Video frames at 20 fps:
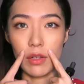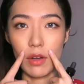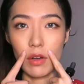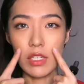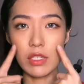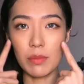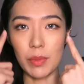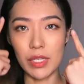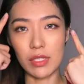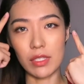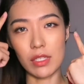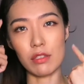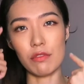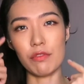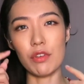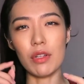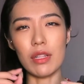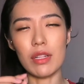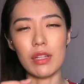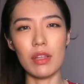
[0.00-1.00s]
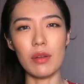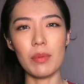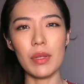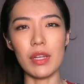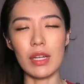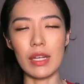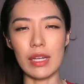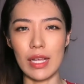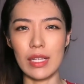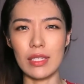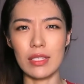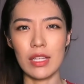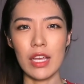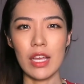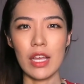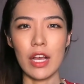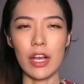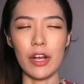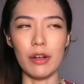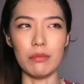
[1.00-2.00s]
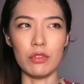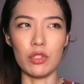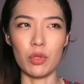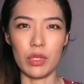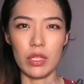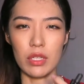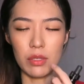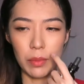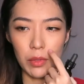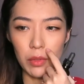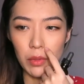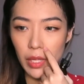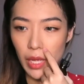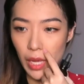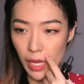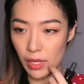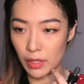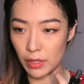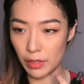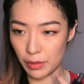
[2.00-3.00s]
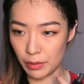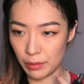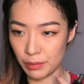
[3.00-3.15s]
all these places feel a little bit less noticeable. And